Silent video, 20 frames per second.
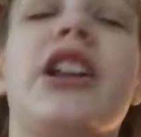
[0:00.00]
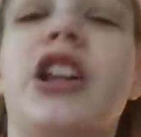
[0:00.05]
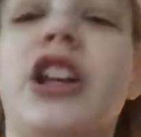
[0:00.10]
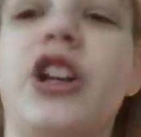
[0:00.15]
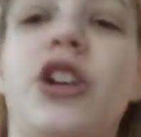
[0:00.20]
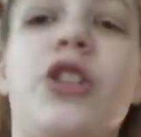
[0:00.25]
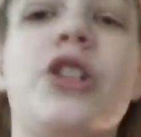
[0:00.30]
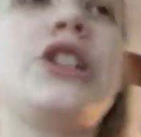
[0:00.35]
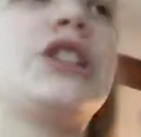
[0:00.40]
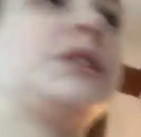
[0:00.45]
a
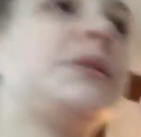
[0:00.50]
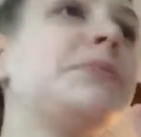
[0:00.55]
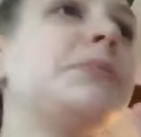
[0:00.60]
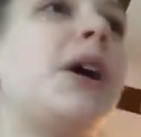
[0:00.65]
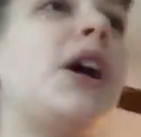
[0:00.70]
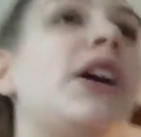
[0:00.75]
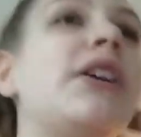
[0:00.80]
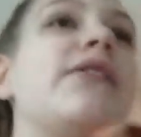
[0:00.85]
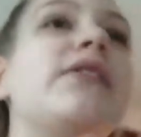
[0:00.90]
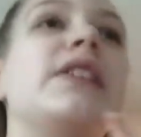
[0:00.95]
little
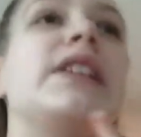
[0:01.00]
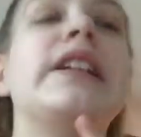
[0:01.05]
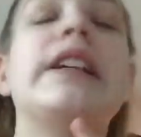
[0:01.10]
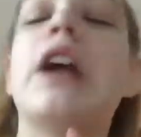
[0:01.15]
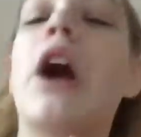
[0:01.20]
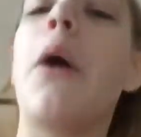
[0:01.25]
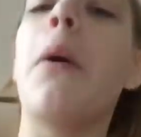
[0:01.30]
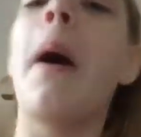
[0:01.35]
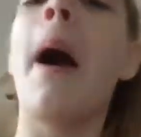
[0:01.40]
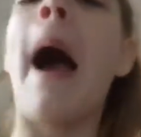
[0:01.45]
small
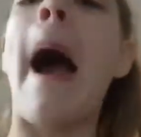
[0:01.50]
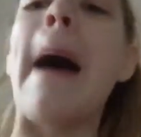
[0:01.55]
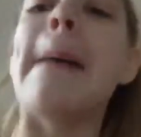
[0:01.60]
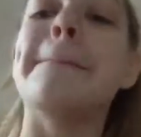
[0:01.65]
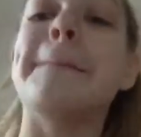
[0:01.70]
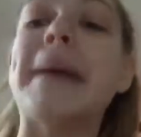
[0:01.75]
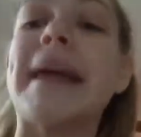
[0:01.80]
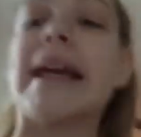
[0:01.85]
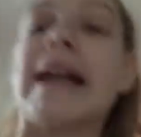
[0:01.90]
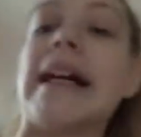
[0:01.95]
video
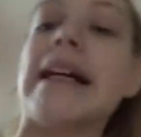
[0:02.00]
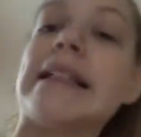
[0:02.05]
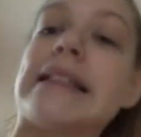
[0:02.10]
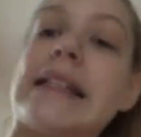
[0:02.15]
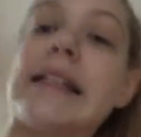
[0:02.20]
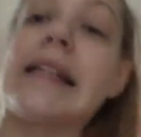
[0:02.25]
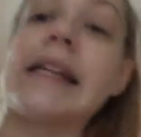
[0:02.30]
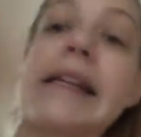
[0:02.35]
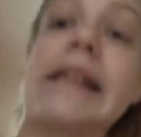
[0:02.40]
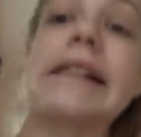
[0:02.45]
because
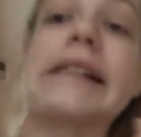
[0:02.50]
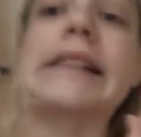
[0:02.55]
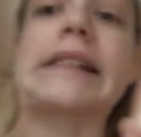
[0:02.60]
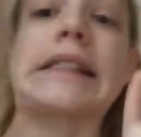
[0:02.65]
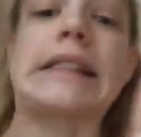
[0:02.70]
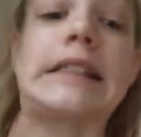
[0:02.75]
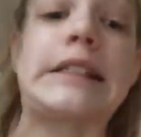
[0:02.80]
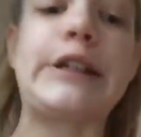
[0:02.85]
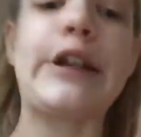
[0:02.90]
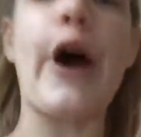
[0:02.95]
it is
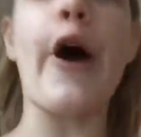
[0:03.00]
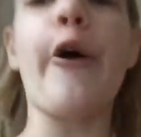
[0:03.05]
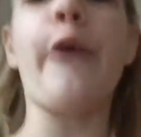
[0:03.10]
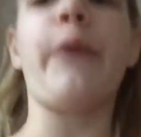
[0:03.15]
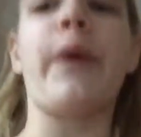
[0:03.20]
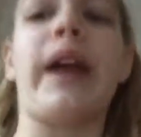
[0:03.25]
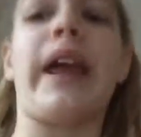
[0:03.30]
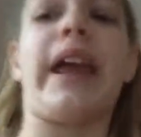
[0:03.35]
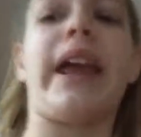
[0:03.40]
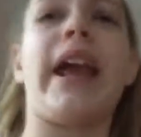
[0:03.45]

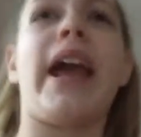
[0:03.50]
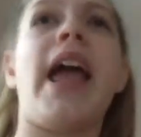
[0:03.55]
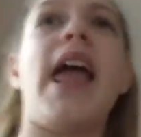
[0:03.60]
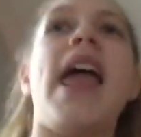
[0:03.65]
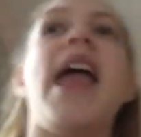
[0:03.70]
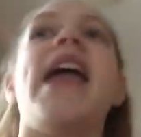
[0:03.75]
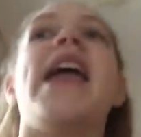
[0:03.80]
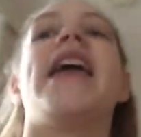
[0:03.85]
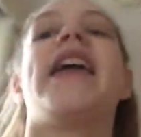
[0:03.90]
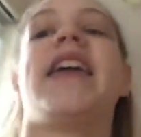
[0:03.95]
snowing
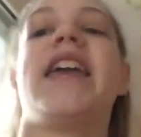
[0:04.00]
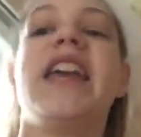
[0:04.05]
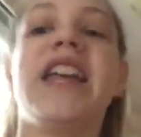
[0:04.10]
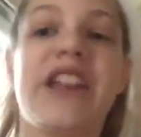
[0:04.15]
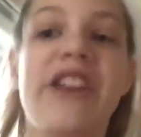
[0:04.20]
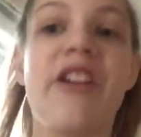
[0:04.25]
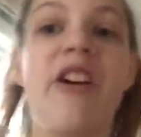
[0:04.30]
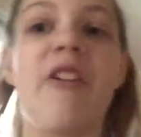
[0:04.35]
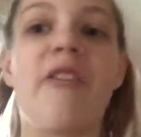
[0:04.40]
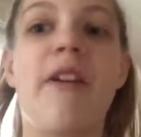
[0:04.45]

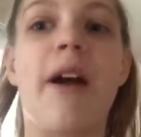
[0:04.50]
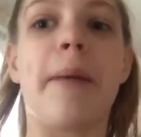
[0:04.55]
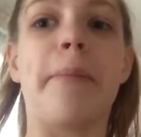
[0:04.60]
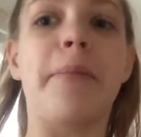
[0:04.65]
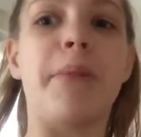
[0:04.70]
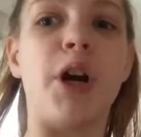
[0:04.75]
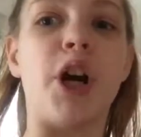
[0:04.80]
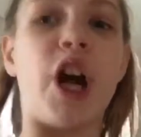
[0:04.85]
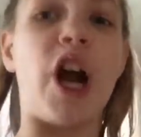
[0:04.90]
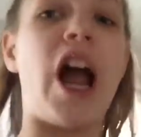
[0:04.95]
in
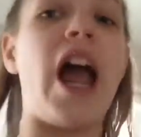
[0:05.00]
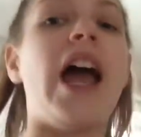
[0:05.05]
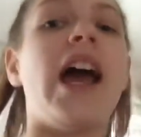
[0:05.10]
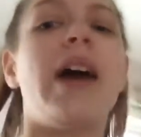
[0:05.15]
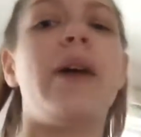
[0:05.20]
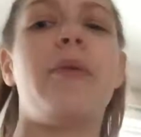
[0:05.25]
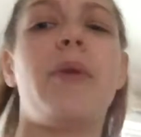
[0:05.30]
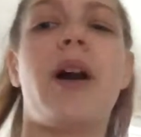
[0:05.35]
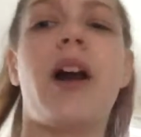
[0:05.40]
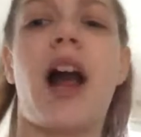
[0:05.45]
November
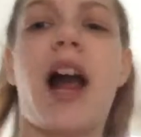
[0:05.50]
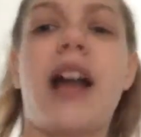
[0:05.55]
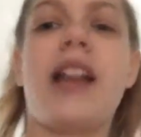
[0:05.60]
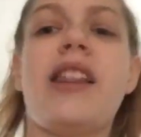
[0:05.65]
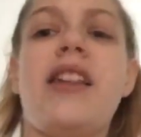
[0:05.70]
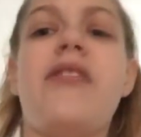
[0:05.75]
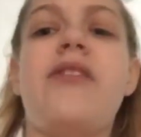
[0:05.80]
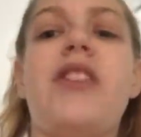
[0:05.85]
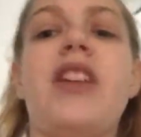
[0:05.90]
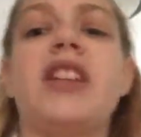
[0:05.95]
and where I
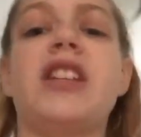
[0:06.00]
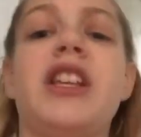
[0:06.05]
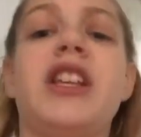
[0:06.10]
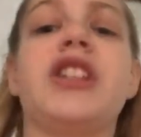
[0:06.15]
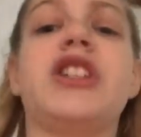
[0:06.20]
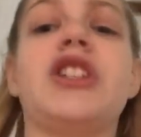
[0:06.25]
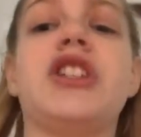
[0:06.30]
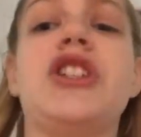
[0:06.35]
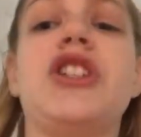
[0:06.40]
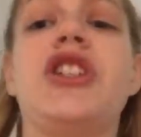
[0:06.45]
live this
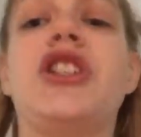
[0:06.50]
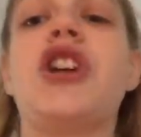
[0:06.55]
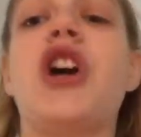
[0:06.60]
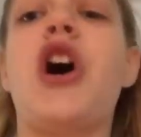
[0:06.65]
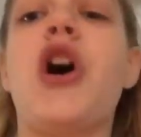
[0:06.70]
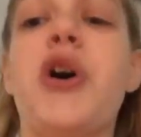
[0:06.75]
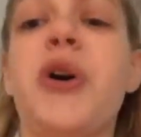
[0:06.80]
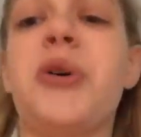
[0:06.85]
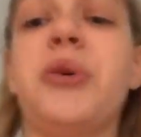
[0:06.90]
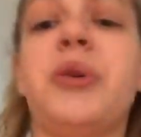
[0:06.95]
is
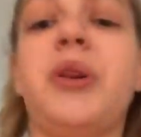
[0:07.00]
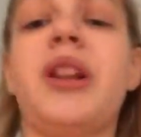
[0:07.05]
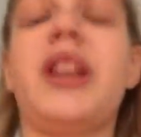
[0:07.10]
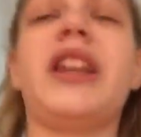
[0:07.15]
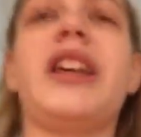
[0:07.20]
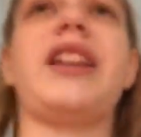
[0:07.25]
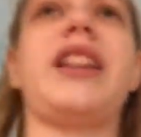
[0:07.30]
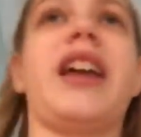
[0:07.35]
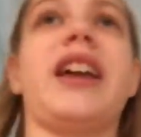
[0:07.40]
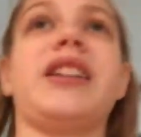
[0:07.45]

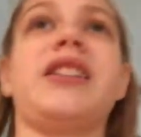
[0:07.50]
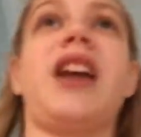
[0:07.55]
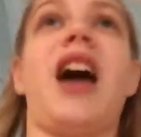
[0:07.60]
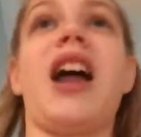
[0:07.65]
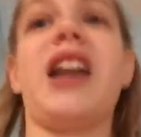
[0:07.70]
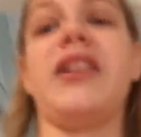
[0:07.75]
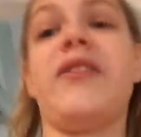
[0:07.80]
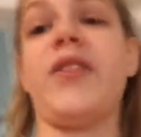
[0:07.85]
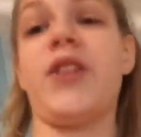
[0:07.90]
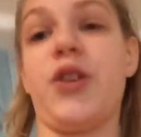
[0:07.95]
totally like
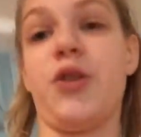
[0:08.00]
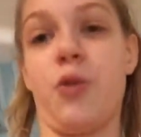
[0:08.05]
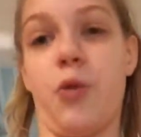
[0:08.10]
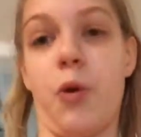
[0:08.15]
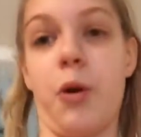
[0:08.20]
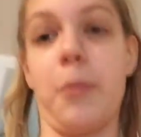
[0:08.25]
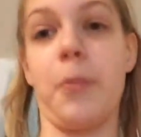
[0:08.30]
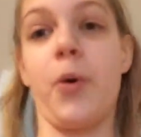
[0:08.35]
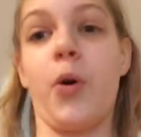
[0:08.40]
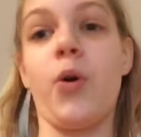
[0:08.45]
not even
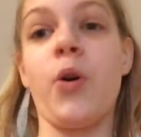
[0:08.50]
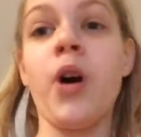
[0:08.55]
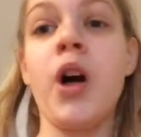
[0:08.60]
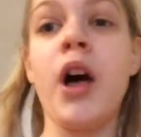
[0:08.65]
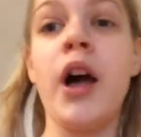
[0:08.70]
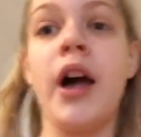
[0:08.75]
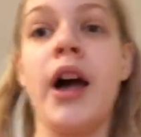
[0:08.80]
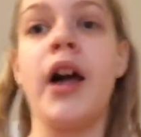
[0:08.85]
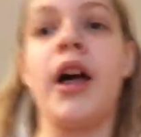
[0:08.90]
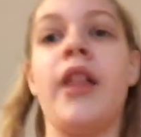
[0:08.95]
normal
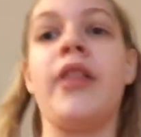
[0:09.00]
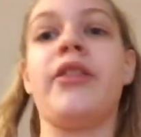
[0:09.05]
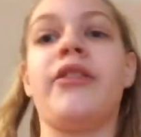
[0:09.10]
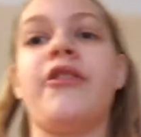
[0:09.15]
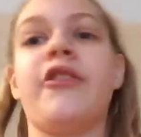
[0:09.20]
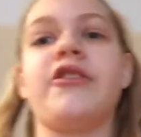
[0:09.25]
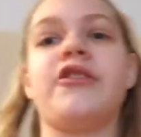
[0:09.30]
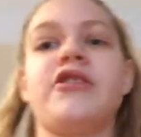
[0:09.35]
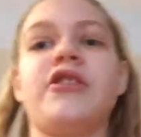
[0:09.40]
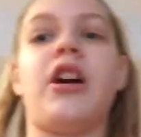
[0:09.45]

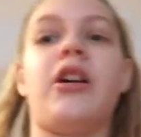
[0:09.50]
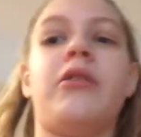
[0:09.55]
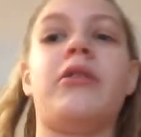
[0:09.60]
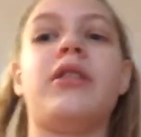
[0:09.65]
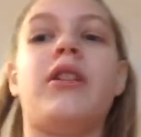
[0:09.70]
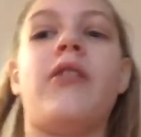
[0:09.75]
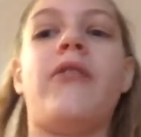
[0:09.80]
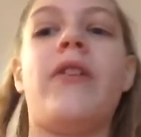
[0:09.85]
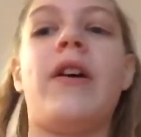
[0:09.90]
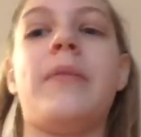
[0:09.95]
to snow
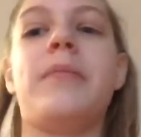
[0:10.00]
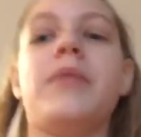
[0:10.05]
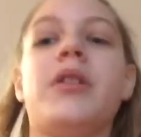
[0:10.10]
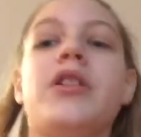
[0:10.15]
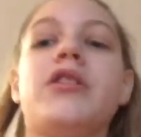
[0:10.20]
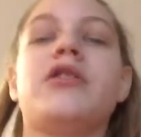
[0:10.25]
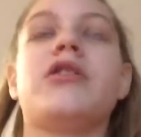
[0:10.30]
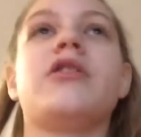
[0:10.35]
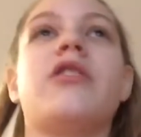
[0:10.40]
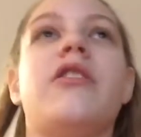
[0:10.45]
in
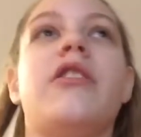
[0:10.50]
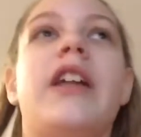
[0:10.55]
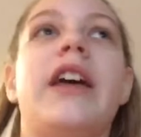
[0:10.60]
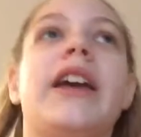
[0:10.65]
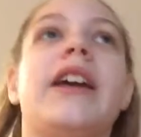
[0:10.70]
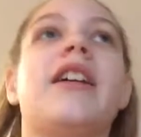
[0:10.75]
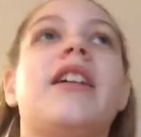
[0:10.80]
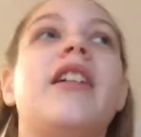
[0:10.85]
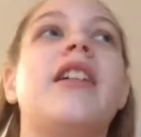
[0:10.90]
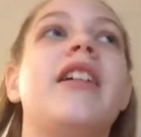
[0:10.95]
November so
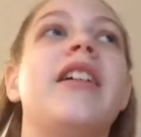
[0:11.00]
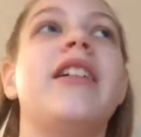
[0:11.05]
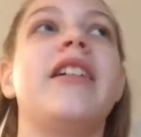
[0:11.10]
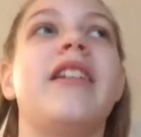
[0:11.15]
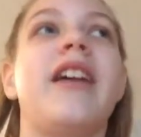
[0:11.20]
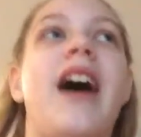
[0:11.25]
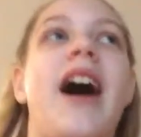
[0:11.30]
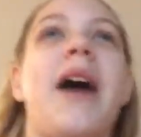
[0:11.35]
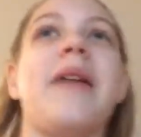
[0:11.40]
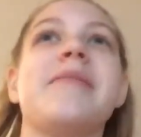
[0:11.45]
like
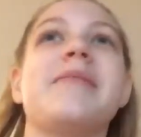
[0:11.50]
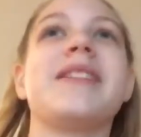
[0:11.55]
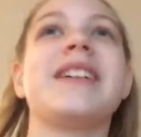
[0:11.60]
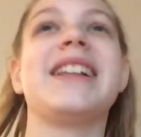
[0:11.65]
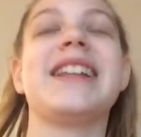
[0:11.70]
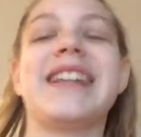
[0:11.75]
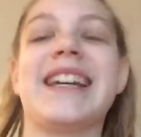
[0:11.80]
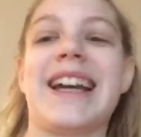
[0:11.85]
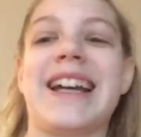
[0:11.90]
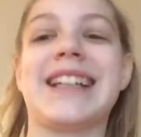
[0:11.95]
I'm
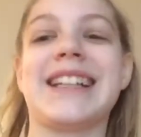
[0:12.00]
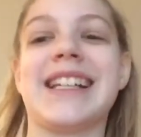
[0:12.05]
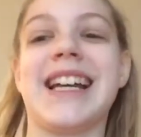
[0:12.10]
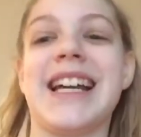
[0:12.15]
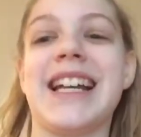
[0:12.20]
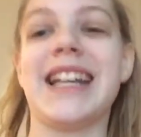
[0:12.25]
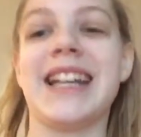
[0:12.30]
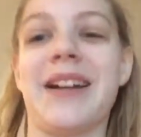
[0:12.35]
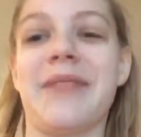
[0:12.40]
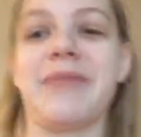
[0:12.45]
really
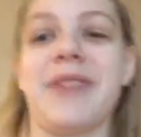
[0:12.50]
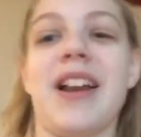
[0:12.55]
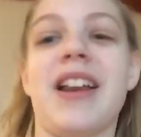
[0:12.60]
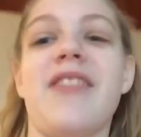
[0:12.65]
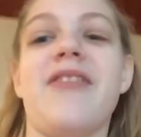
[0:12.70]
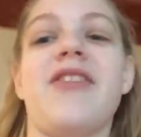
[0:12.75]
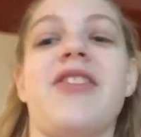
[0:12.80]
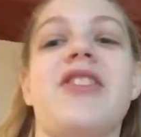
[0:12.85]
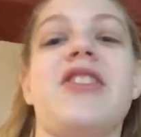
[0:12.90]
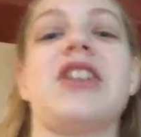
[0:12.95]
excited I'm
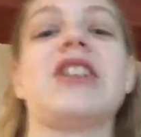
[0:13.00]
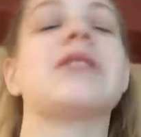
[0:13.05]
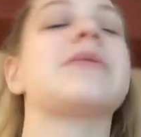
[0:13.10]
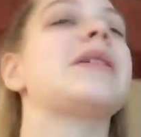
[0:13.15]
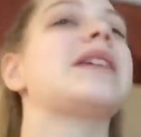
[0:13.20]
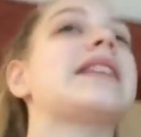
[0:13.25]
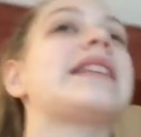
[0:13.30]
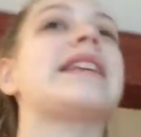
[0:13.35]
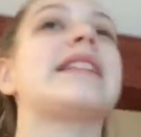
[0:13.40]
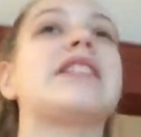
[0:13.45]
ready for
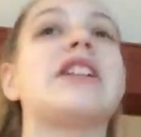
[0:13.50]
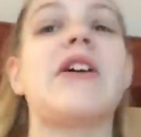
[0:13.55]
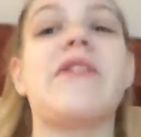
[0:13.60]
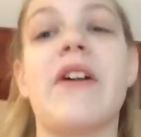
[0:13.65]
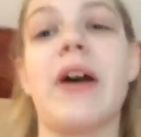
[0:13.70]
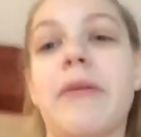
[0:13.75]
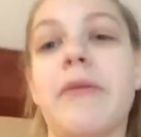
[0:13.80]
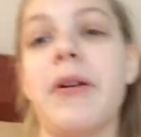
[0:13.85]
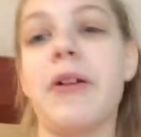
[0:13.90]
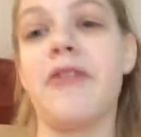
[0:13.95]
Christmas it's
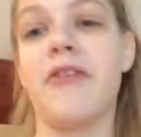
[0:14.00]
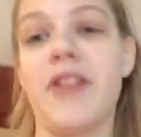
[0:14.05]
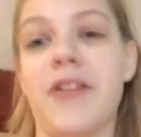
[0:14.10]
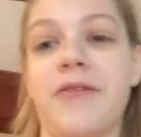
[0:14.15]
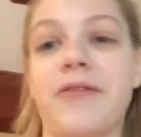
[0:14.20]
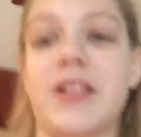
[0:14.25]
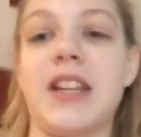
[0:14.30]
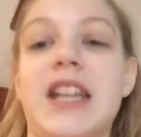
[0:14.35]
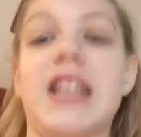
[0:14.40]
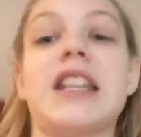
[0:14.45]
November
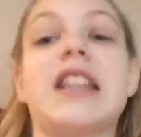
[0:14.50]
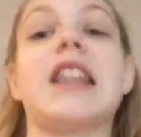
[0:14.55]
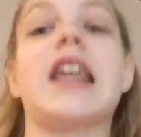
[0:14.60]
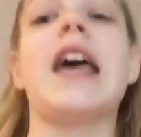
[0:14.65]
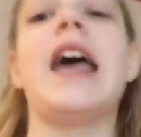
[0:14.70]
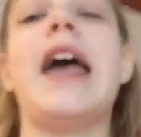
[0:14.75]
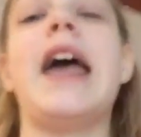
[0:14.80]
15th